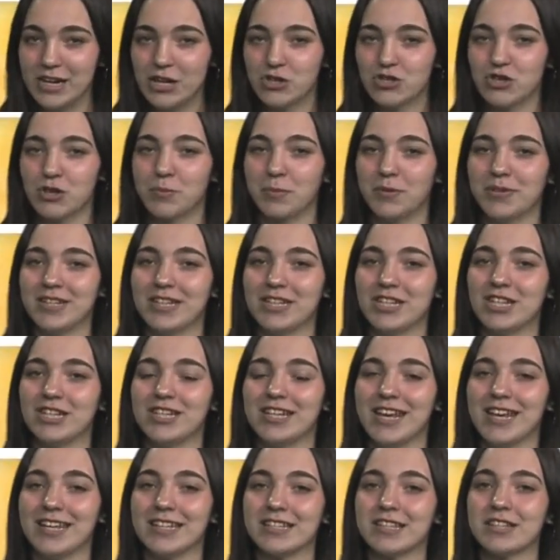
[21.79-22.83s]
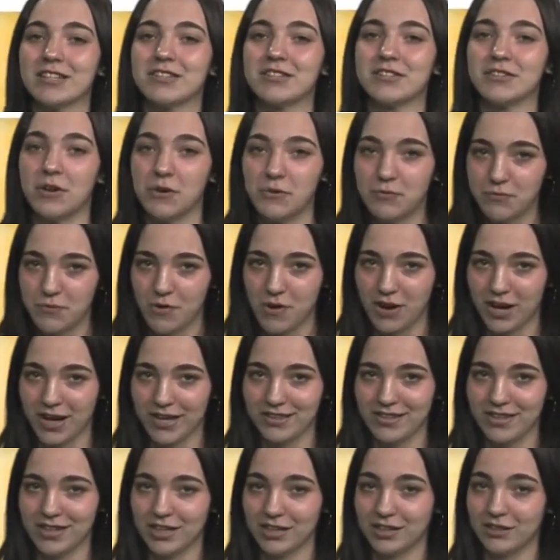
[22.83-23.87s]
triple digit days so far in
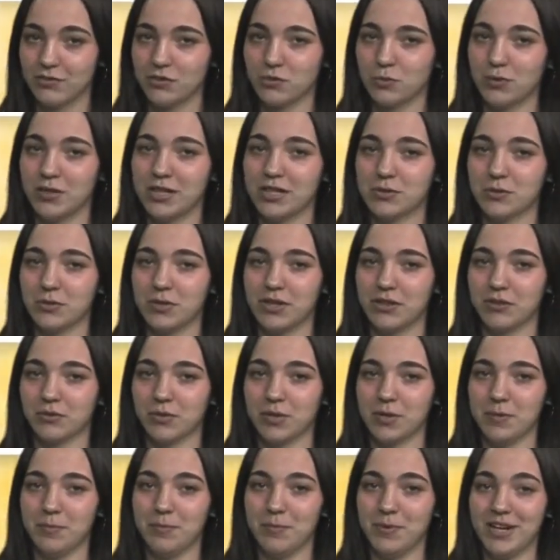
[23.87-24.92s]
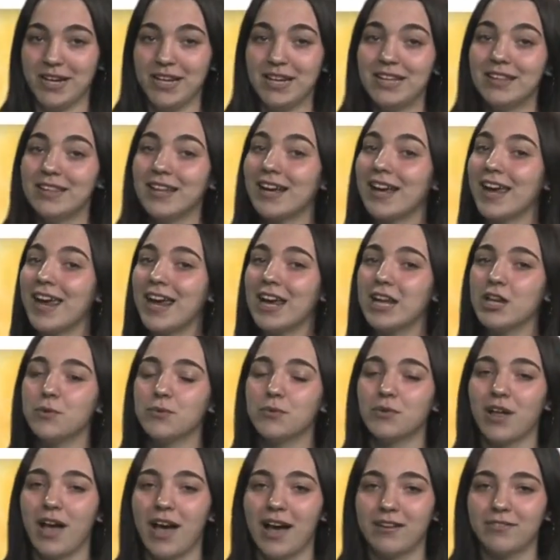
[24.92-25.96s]
the year of 2023, beating that
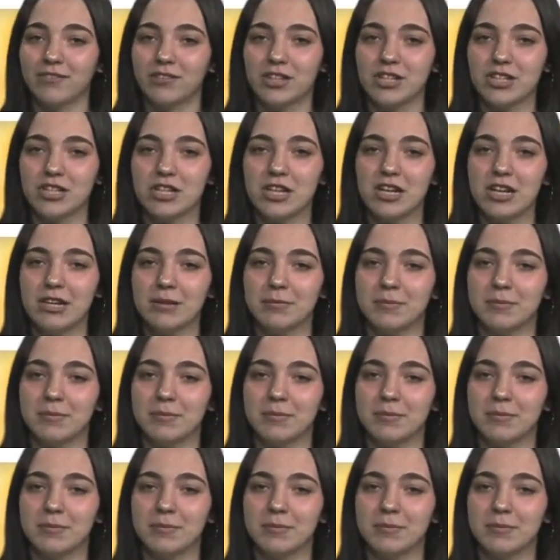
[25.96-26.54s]
annual average,